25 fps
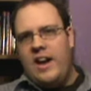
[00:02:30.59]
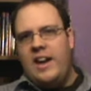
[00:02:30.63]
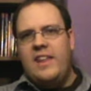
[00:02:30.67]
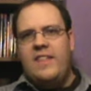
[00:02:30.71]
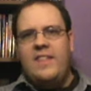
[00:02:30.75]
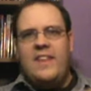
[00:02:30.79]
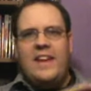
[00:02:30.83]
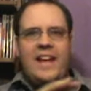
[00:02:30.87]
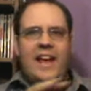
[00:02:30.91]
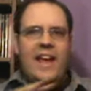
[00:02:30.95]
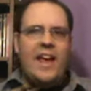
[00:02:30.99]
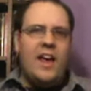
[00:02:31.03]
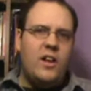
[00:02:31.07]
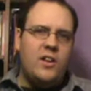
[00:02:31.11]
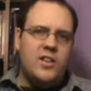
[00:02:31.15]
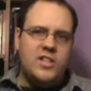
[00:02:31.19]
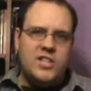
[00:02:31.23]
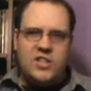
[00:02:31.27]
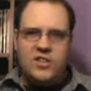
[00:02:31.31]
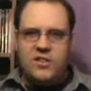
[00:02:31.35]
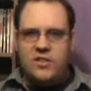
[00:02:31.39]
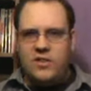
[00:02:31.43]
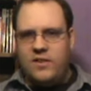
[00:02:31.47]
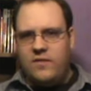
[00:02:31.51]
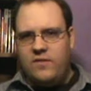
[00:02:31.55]
Anything
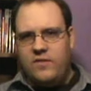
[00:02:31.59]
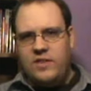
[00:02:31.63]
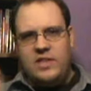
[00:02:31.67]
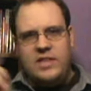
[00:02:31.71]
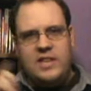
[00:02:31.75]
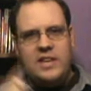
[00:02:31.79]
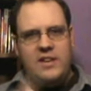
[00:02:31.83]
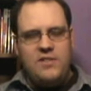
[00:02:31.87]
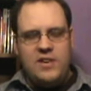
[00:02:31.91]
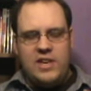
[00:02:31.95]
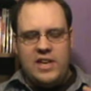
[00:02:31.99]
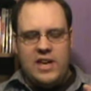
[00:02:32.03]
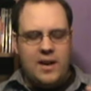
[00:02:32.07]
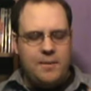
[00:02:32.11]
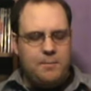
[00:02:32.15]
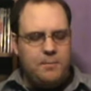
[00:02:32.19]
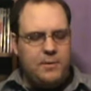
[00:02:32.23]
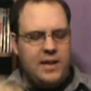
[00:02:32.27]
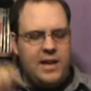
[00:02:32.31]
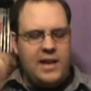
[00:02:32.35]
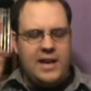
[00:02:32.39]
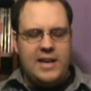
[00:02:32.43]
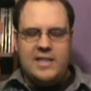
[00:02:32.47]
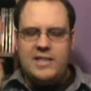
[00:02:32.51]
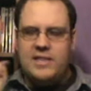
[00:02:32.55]
else, DVD
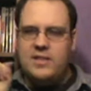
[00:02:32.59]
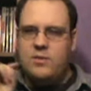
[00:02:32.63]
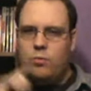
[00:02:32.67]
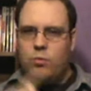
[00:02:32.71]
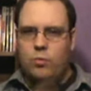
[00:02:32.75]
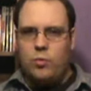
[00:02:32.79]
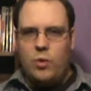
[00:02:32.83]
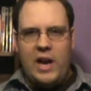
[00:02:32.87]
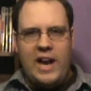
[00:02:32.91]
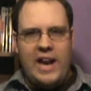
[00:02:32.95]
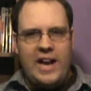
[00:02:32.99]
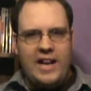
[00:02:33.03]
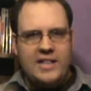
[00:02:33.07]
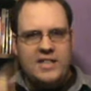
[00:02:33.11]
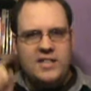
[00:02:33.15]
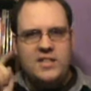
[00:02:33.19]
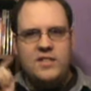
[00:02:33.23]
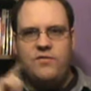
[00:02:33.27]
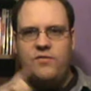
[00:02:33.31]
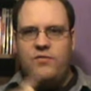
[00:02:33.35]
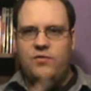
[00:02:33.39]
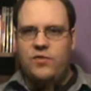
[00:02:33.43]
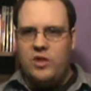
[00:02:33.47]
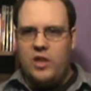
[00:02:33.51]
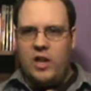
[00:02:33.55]
updates,
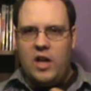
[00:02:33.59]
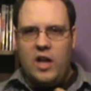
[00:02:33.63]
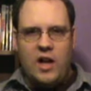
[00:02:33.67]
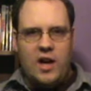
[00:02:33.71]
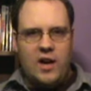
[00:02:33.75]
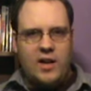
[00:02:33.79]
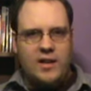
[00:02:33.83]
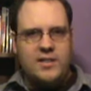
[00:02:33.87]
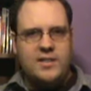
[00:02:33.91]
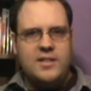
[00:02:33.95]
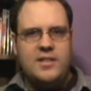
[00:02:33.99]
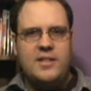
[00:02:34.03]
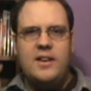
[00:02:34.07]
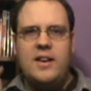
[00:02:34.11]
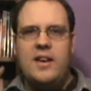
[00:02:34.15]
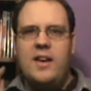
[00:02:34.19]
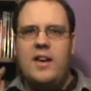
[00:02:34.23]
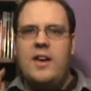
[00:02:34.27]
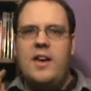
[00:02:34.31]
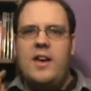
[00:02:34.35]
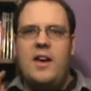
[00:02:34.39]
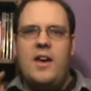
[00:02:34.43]
rants, vlogs,